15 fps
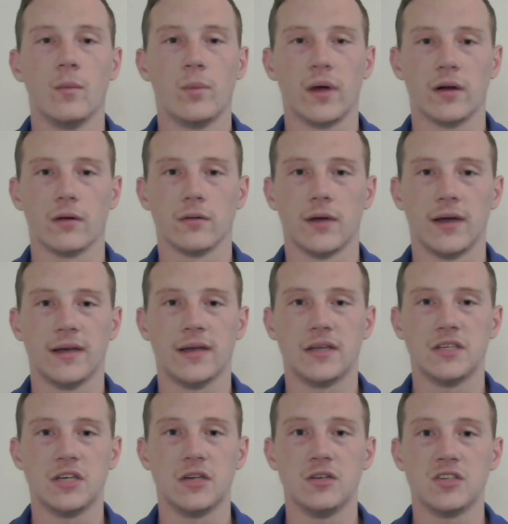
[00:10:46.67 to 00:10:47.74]
BetOnline
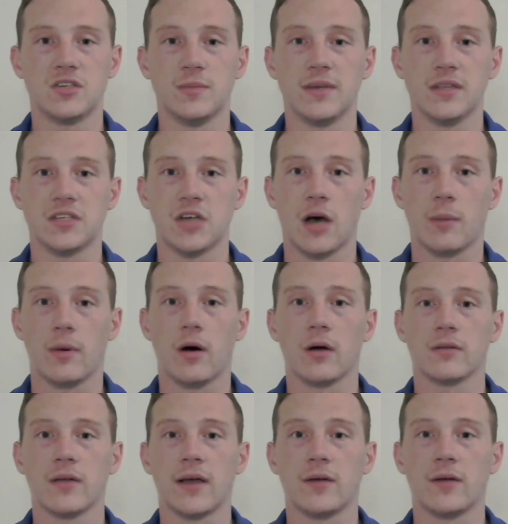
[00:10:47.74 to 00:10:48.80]
continues to be the top
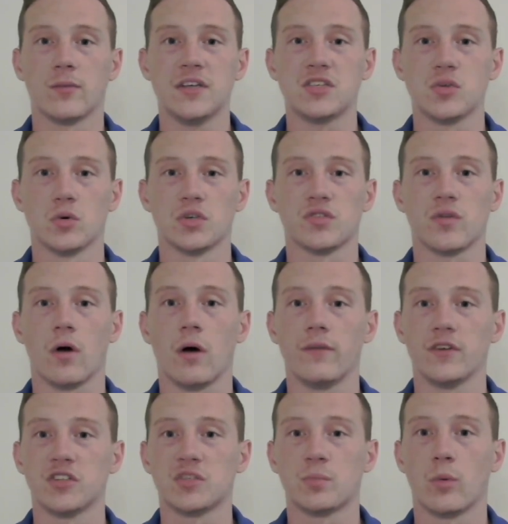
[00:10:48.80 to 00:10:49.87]
online resource for all of
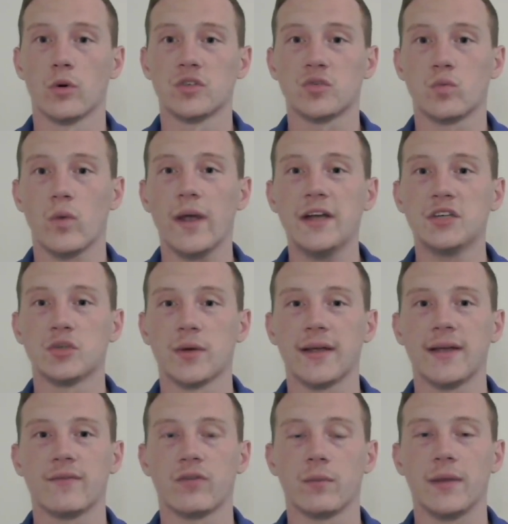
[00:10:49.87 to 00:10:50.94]
your sports wagering
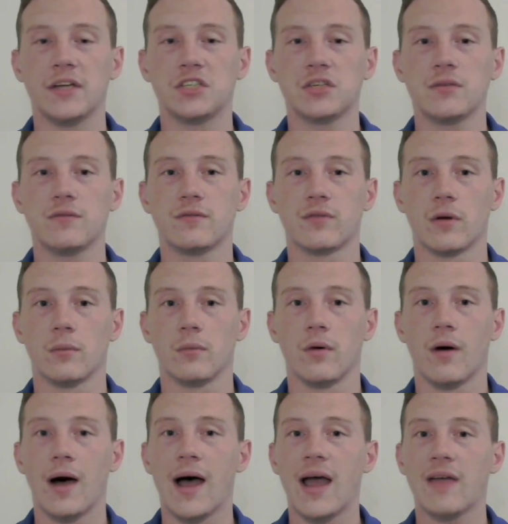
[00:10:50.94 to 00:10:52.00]
information from
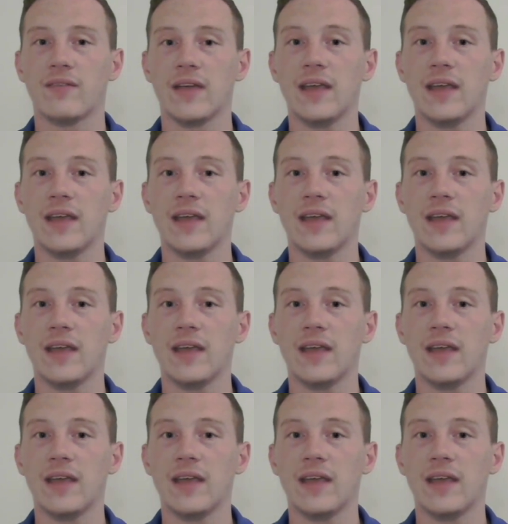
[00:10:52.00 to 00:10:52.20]
live